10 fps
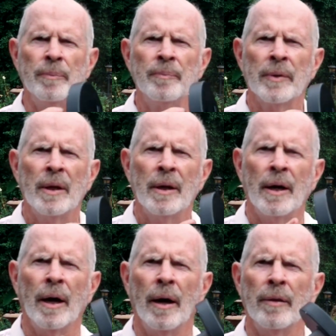them
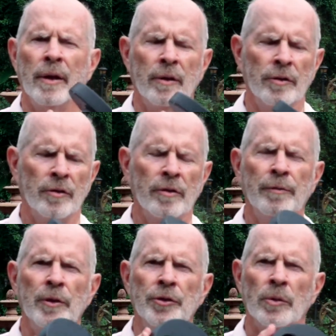uh, and this is the
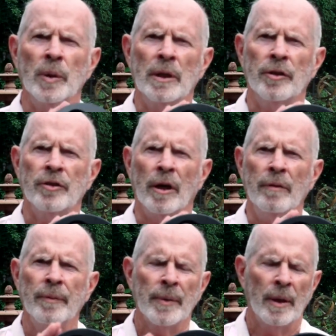filter wheel
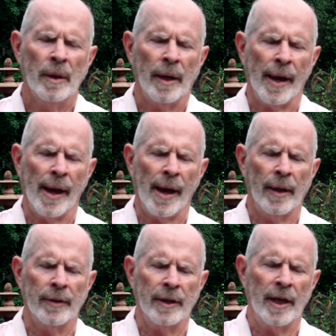itself
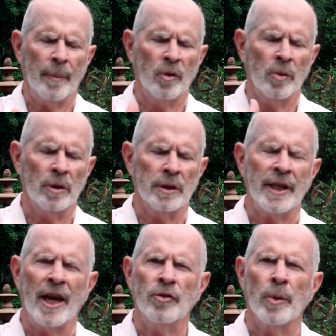and the camera will
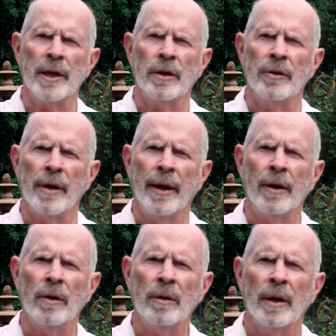attach right into
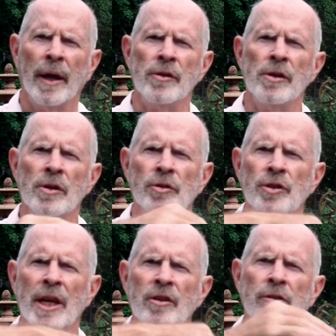here and then you can
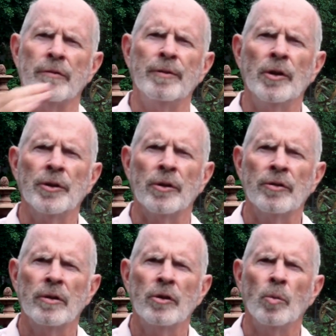change the
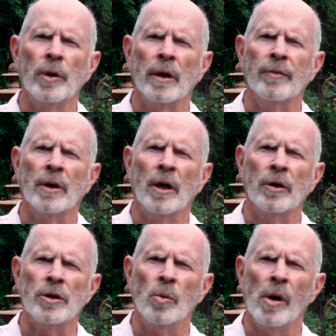filters to whatever
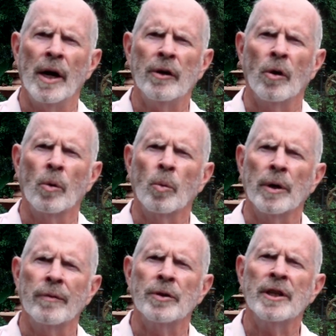color you want or
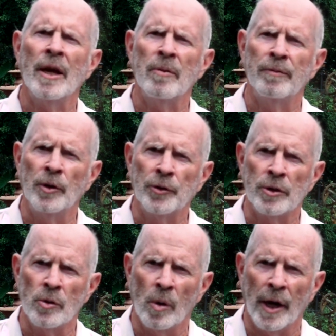whatever type of
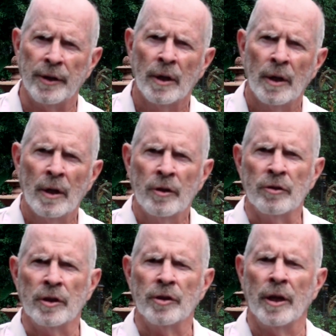filter you want
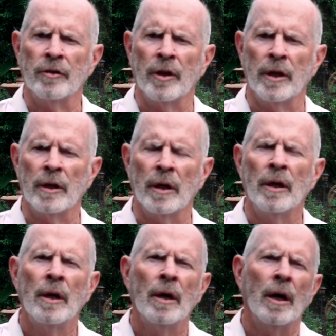such as a uh,
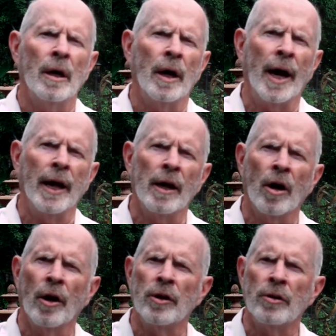
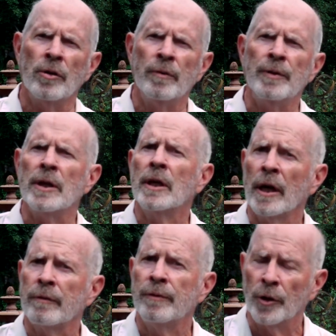IR UV
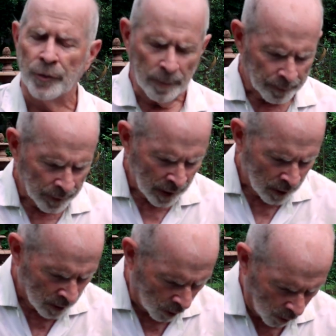cut filter
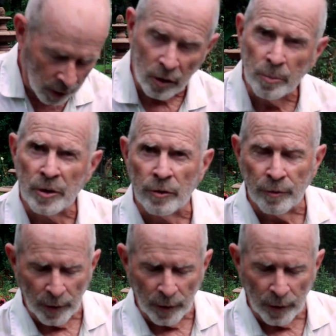or a luminance